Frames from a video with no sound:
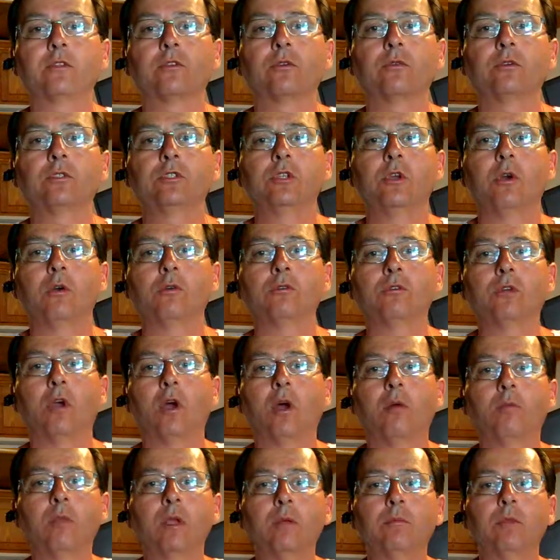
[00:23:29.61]
so it toned
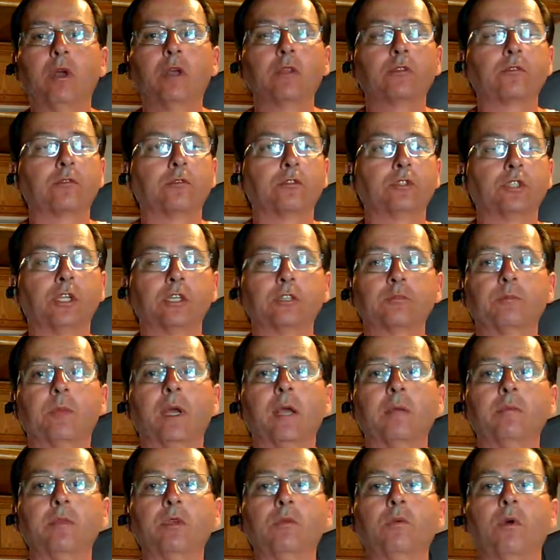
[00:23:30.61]
all my muscles just
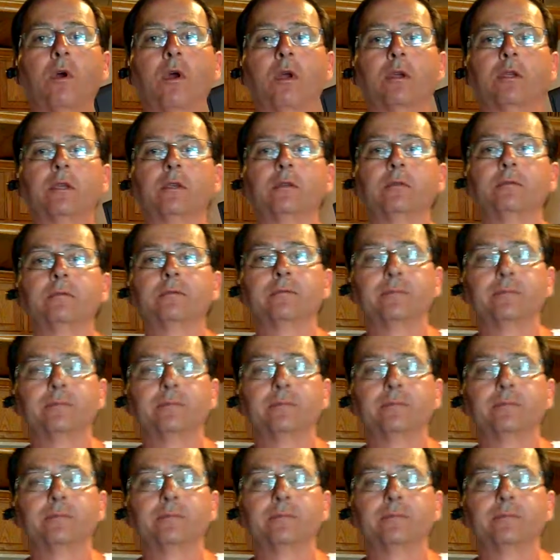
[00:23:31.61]
by me walking.